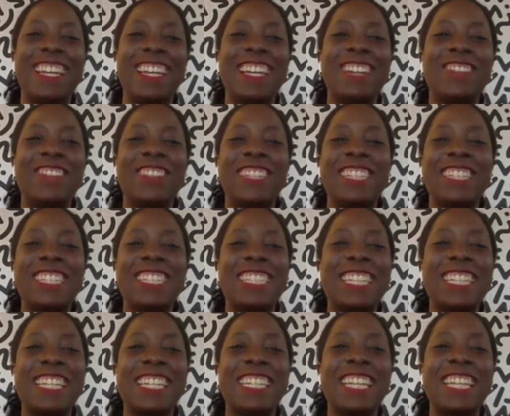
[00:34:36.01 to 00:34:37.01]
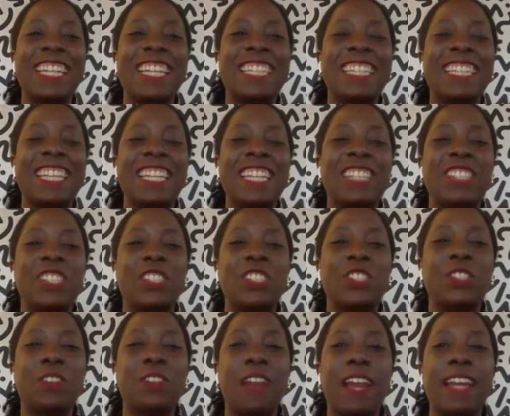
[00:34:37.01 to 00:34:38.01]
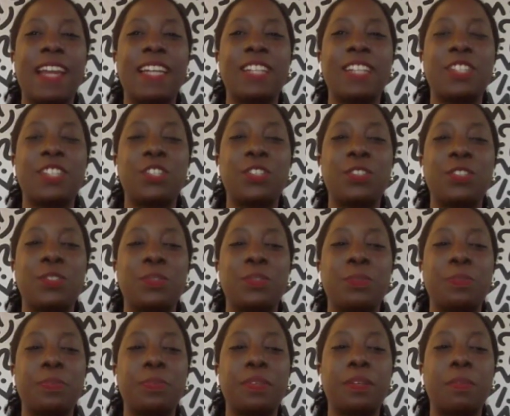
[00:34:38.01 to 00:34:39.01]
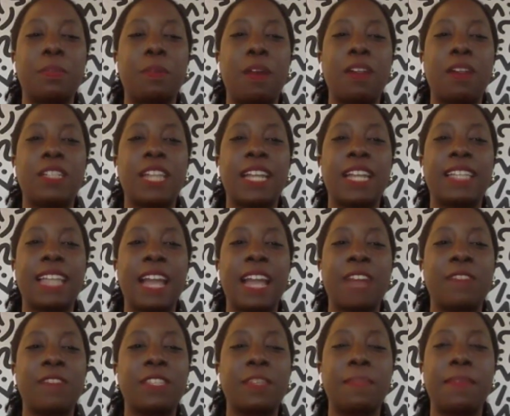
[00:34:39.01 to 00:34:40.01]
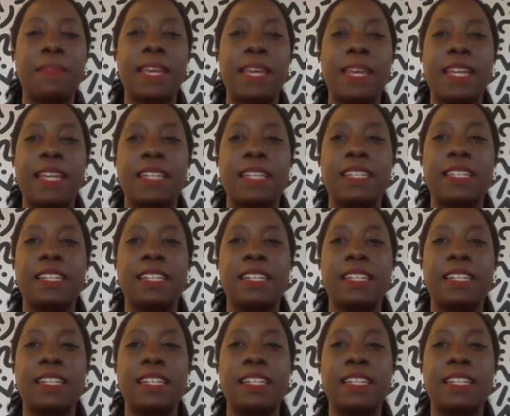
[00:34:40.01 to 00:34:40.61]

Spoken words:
It really did. And trying to put a project out to bid,